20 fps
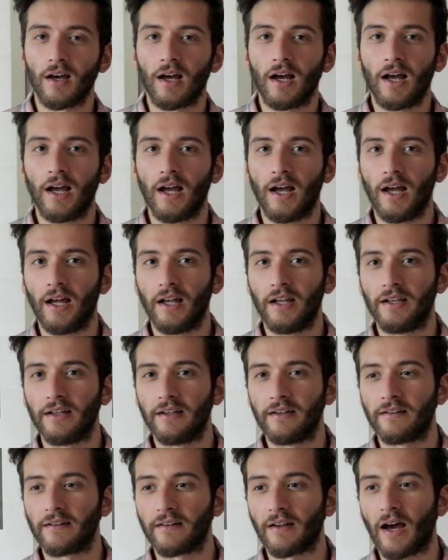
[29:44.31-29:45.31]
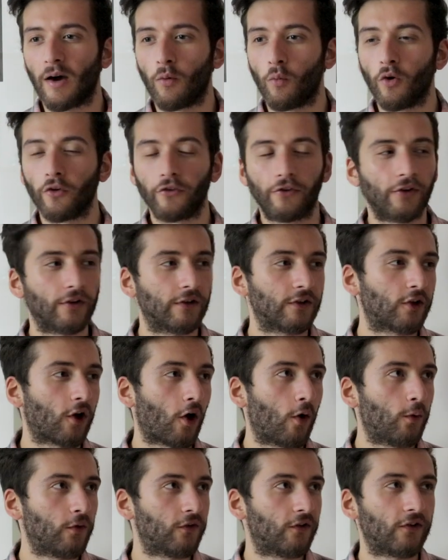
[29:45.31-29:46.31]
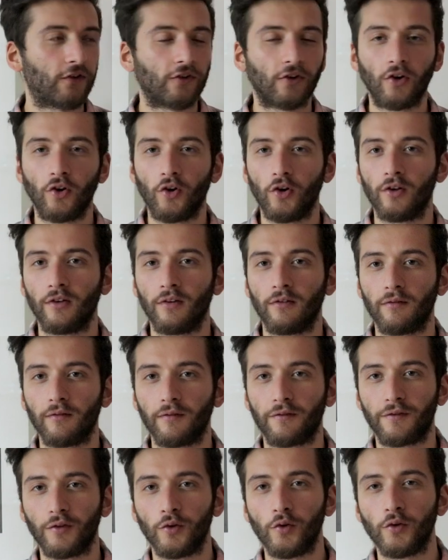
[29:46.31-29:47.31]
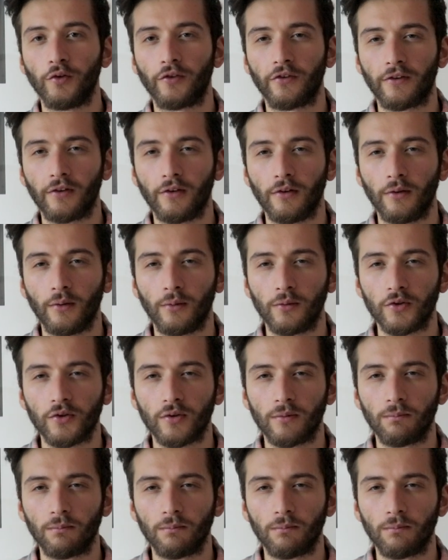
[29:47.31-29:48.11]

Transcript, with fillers: and I wasn't going to certain foods to,